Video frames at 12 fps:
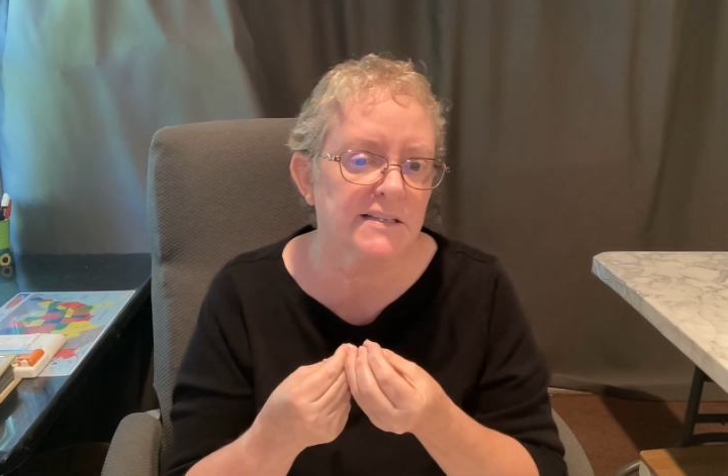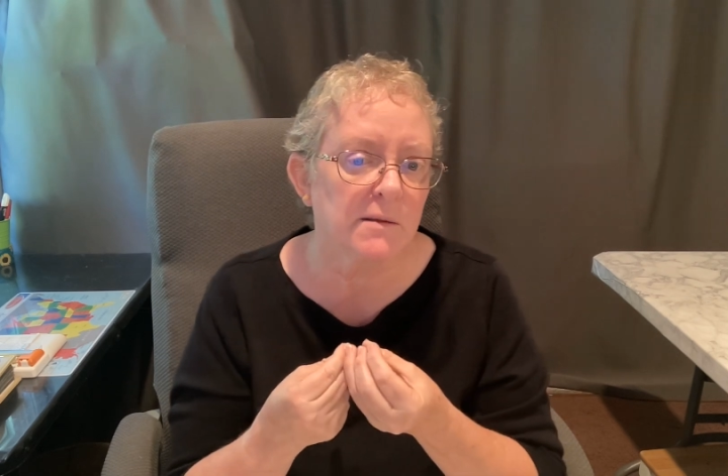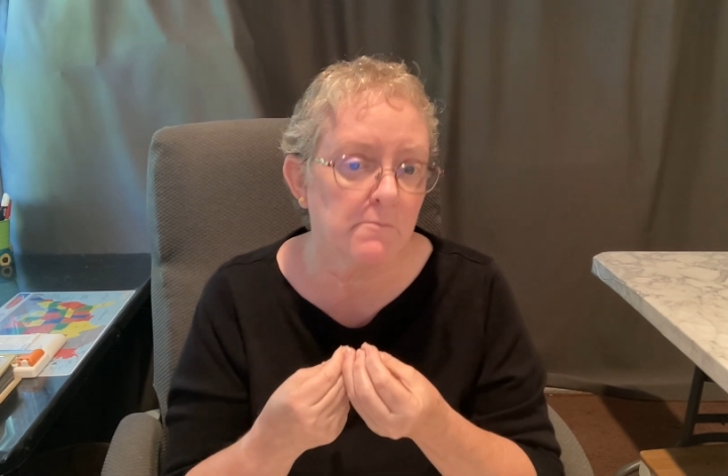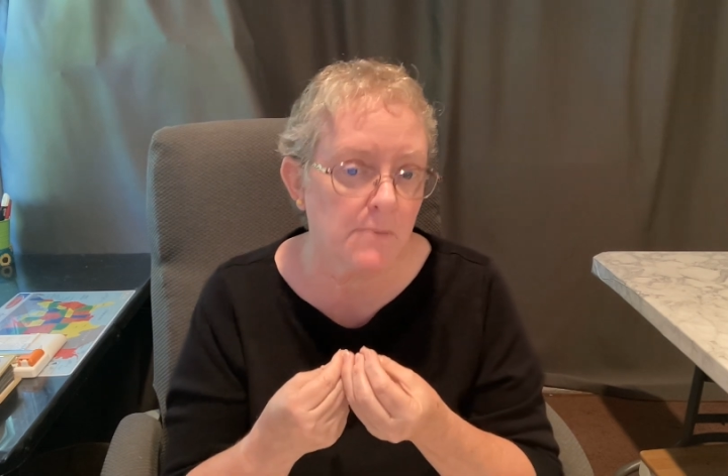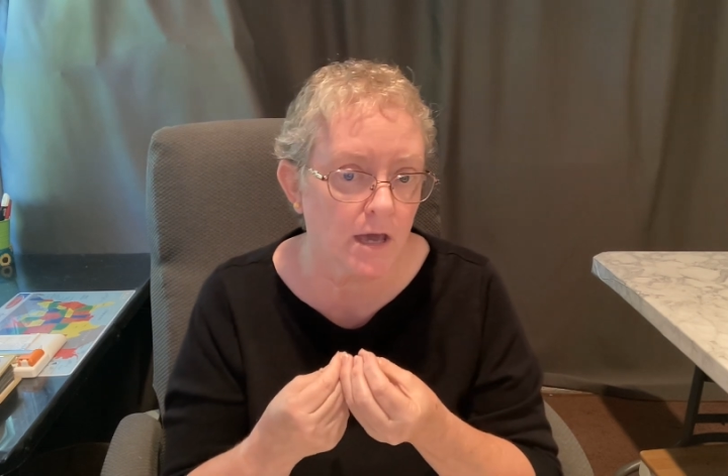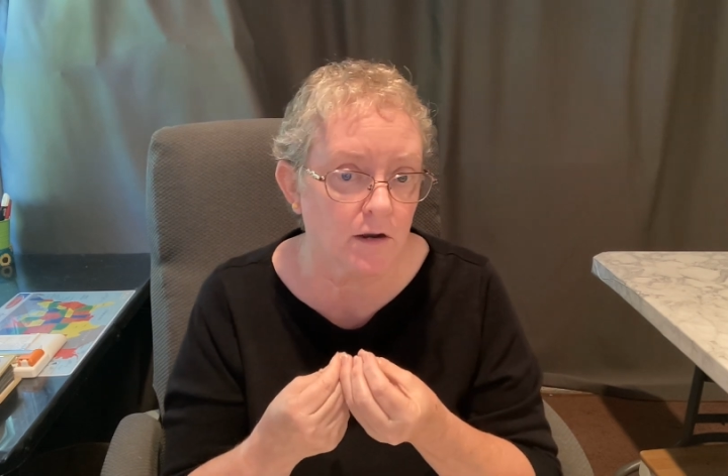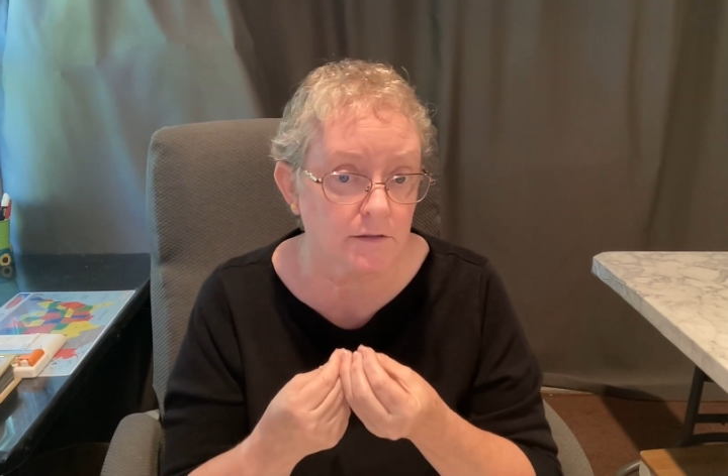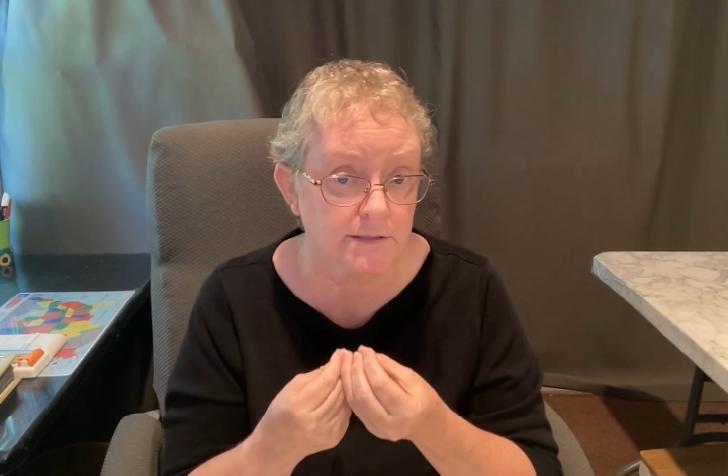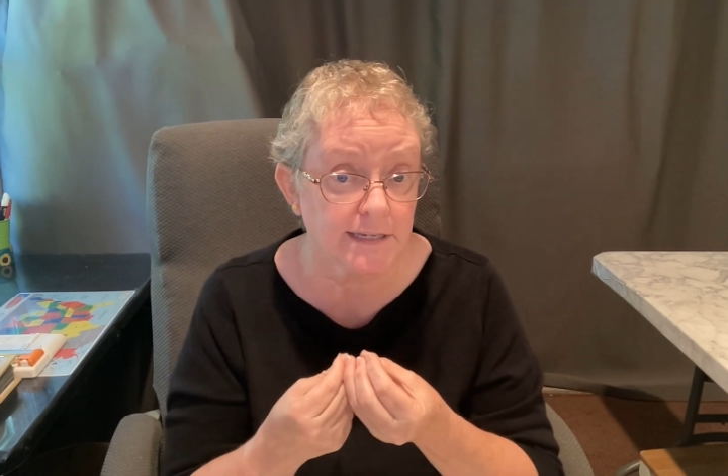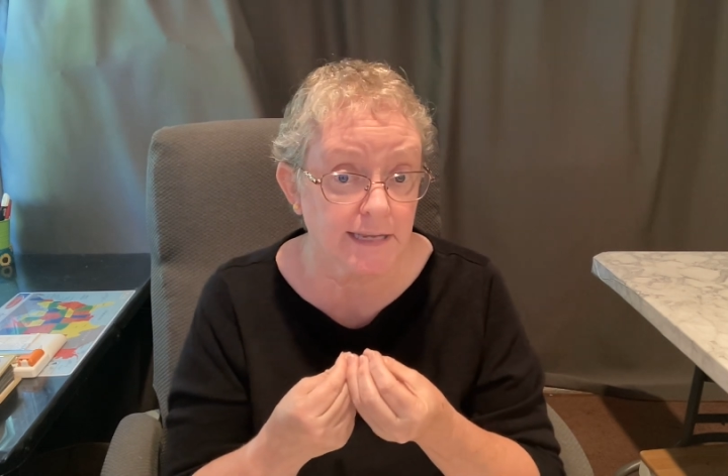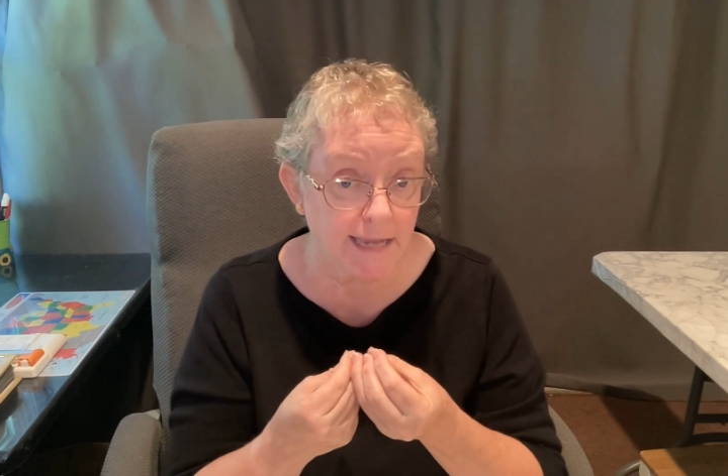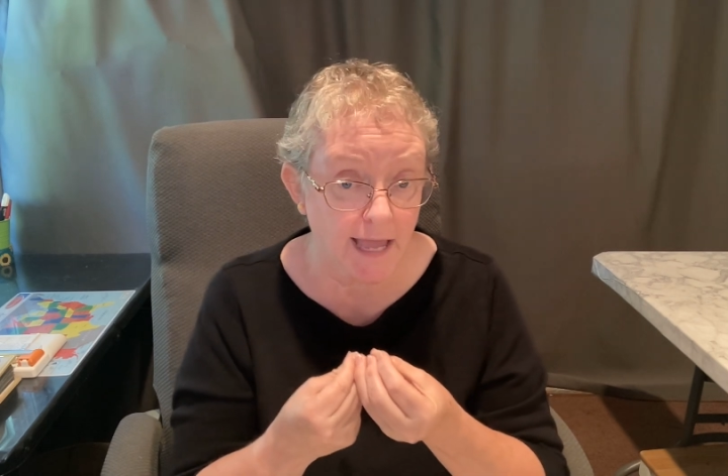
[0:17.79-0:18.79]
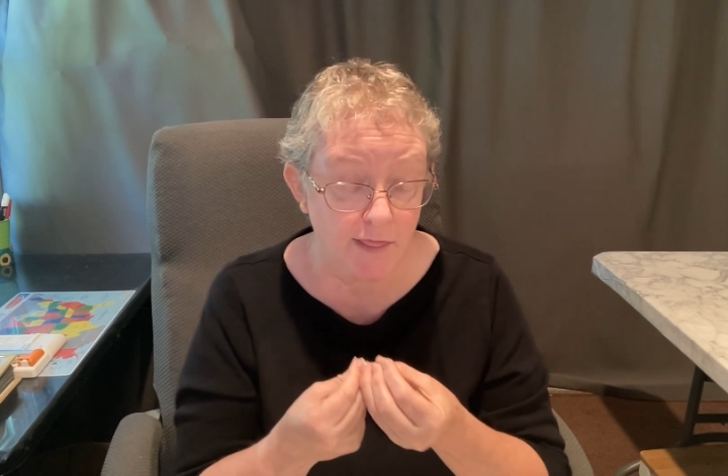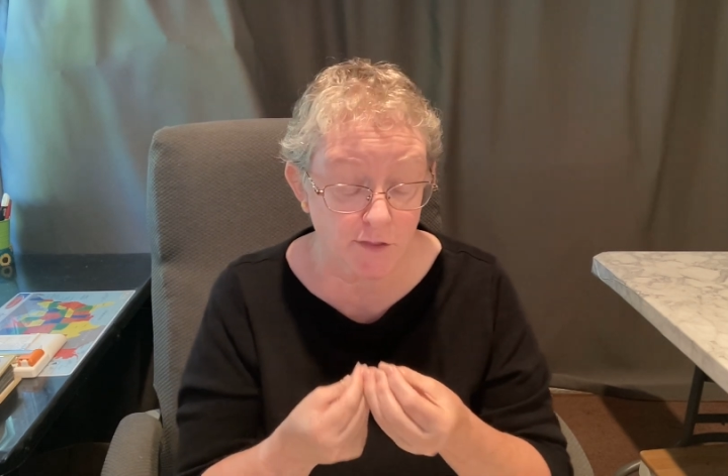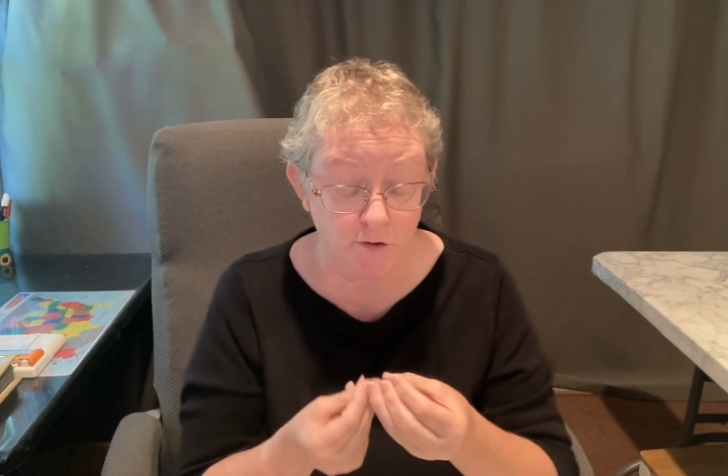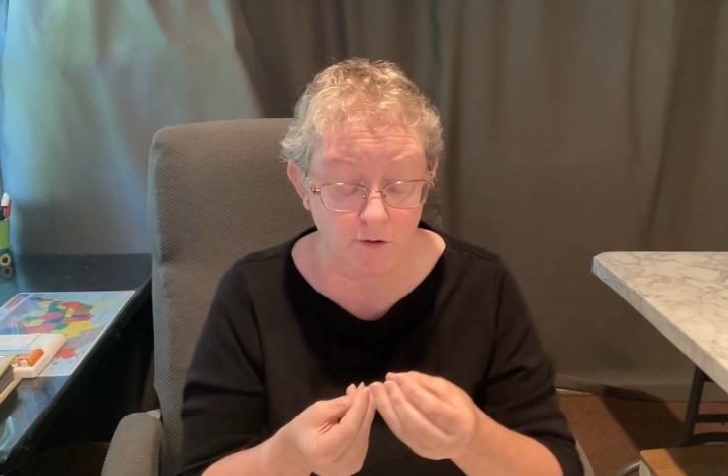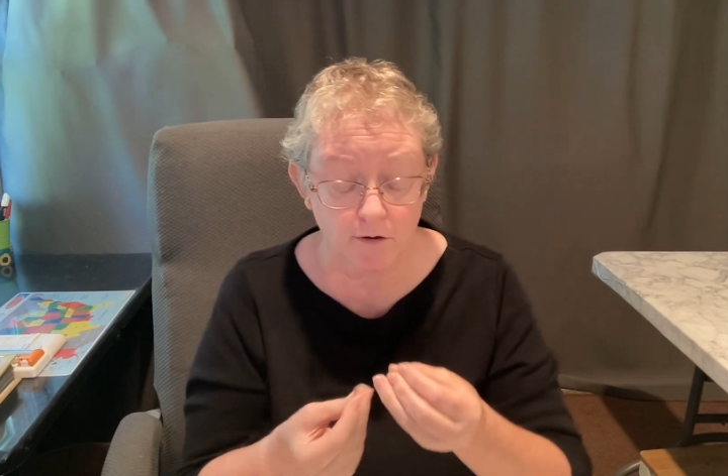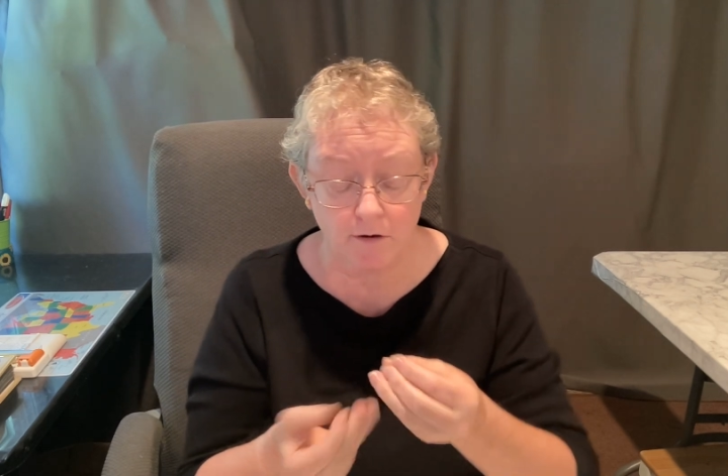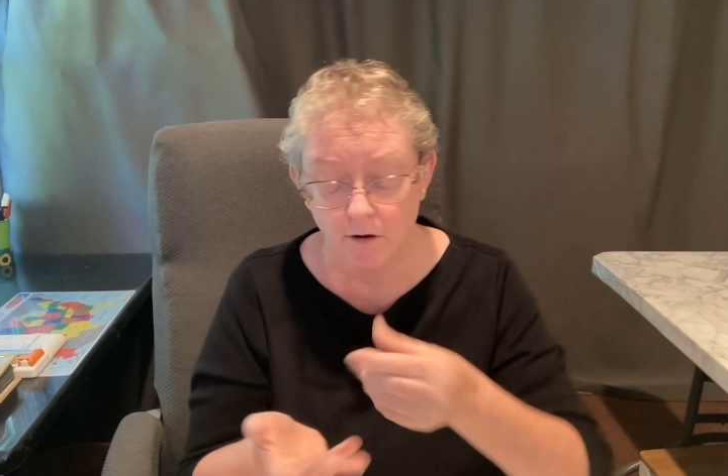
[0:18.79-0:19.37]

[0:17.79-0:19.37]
of metal together.